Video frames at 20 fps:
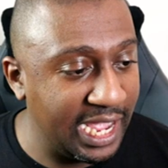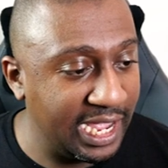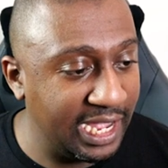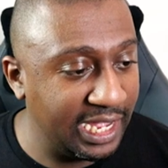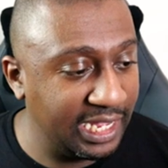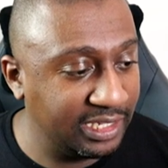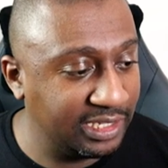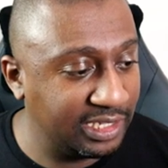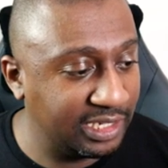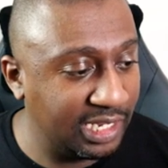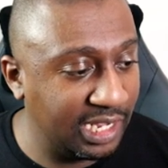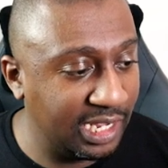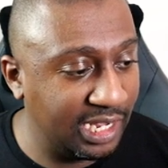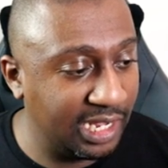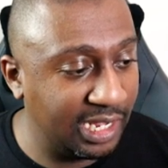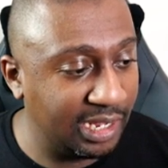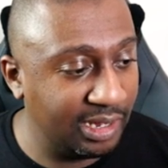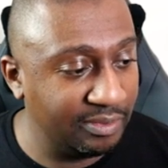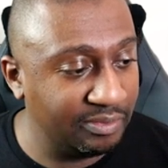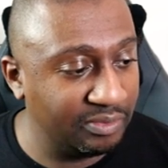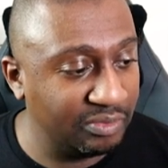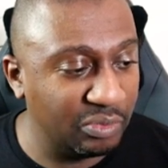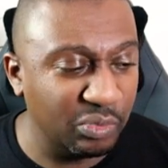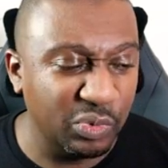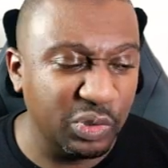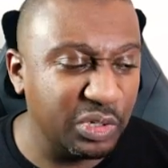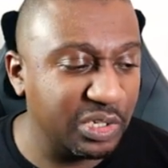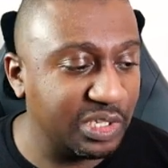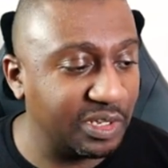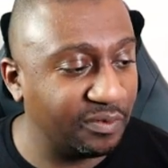add,
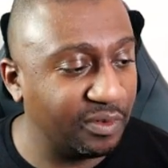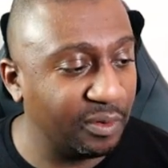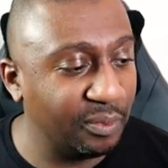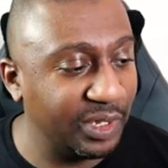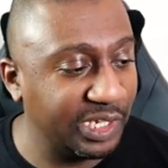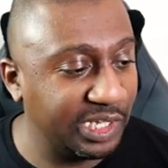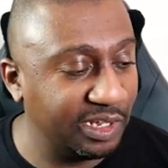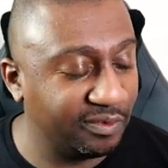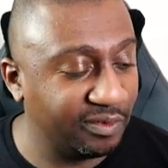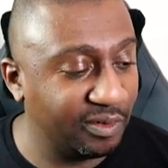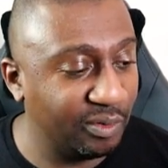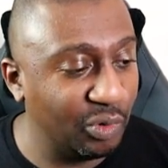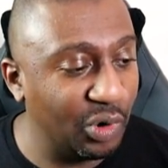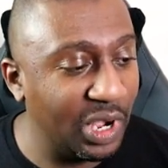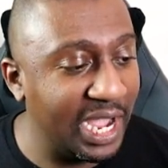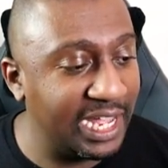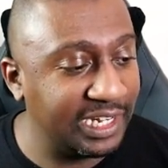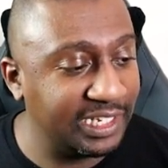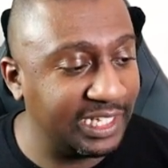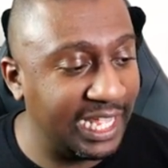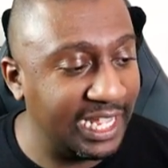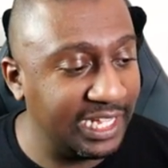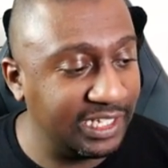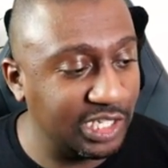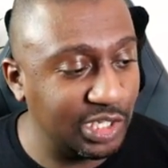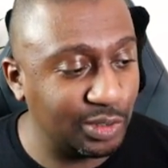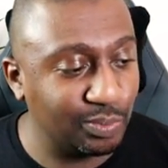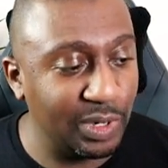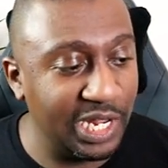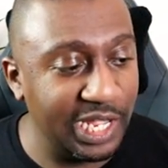we'll do something a bit different. We'll add a
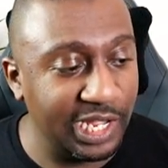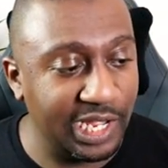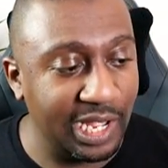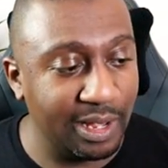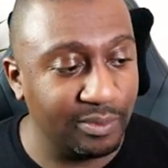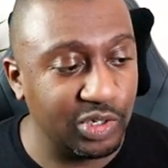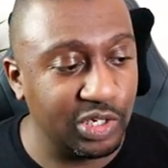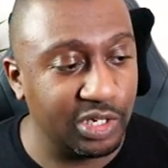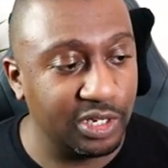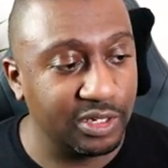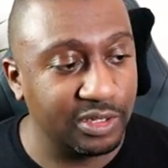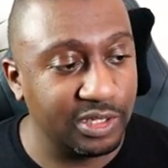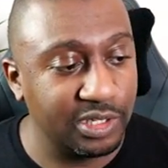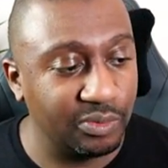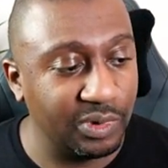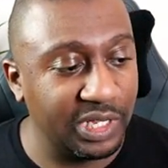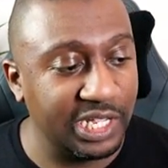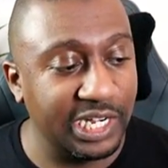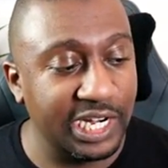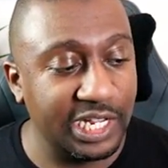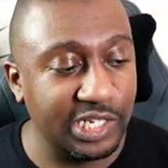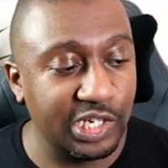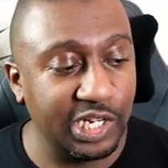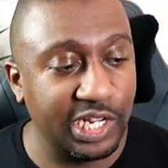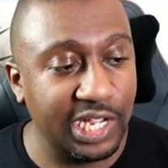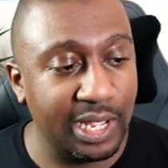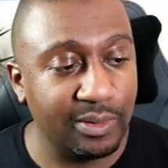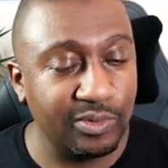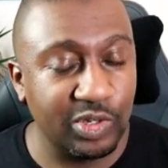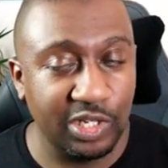display capture so we can
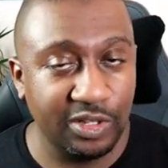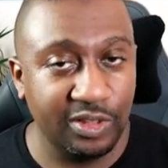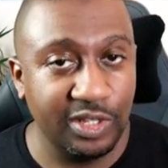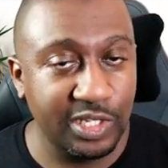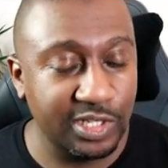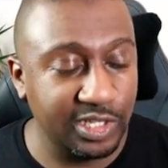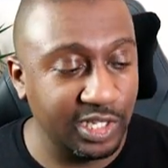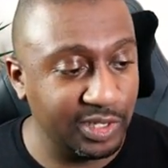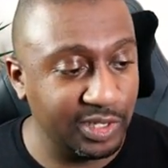actually capture this